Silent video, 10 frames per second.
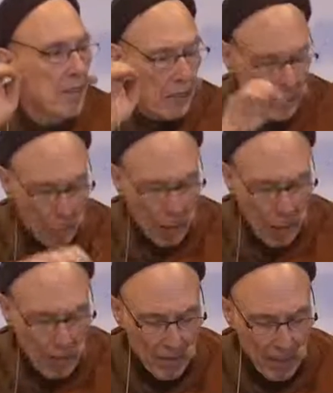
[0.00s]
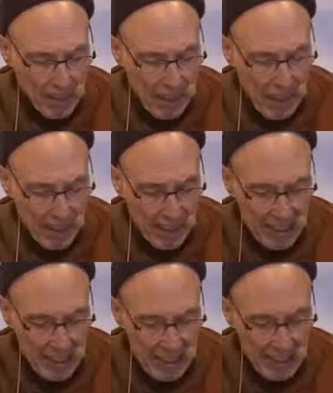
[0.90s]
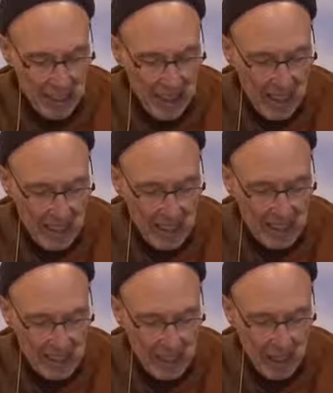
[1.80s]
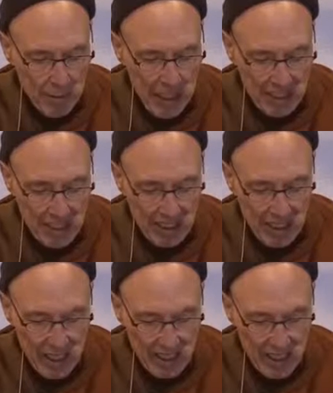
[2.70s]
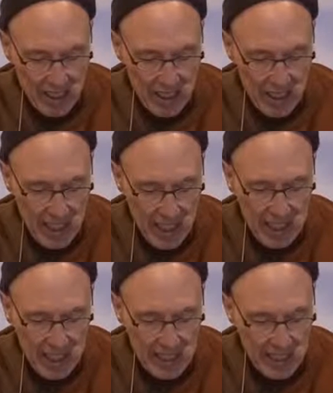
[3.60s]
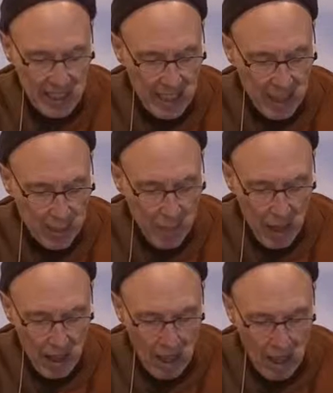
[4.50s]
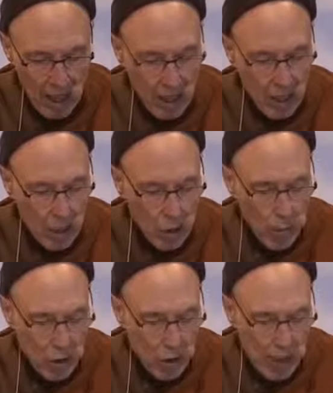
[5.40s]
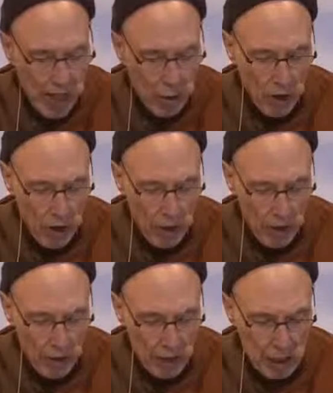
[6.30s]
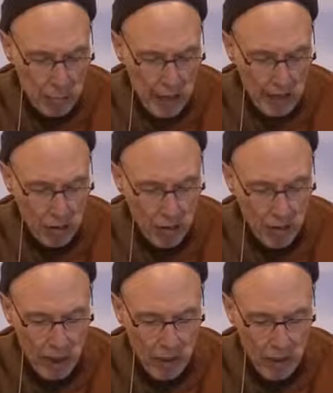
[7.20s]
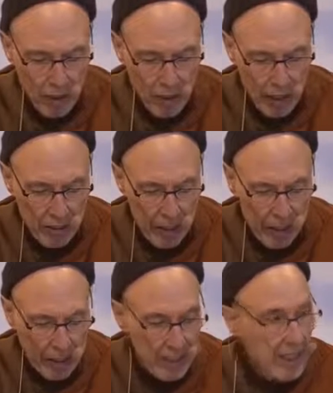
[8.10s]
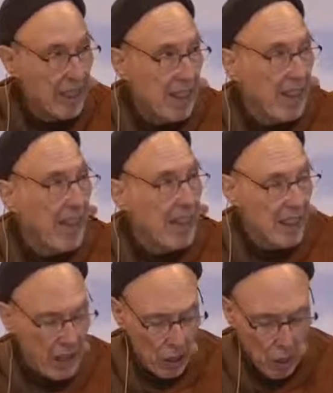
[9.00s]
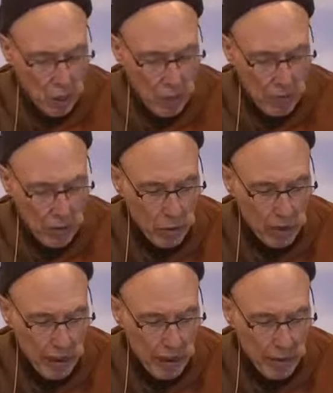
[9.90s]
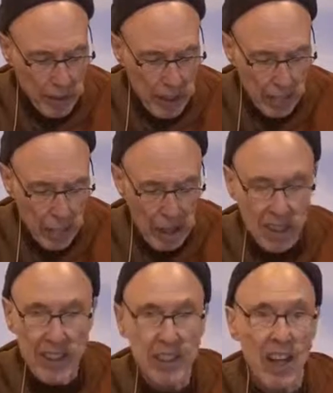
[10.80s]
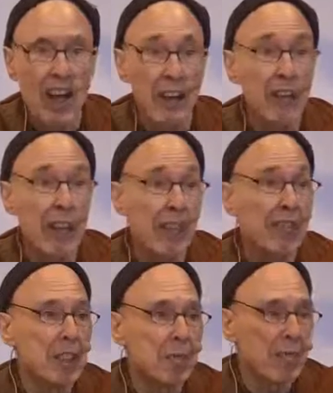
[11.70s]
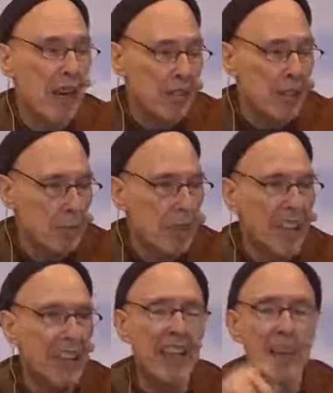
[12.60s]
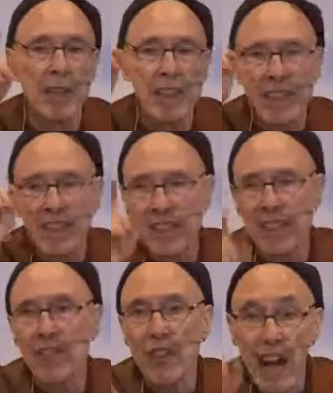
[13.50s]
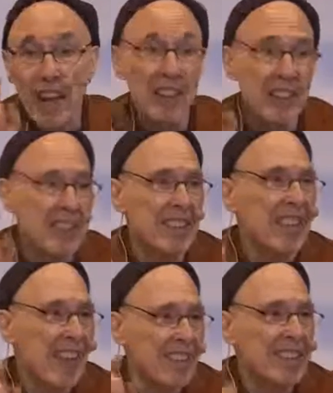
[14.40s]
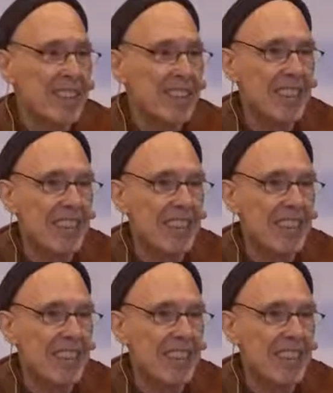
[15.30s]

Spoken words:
the Brahmin Vasikara says, "Is there, Master Ananda, any single monk whom you now honor, respect, revere, and venerate, and on whom you live in dependence, honoring and respecting him?" Now that is the case,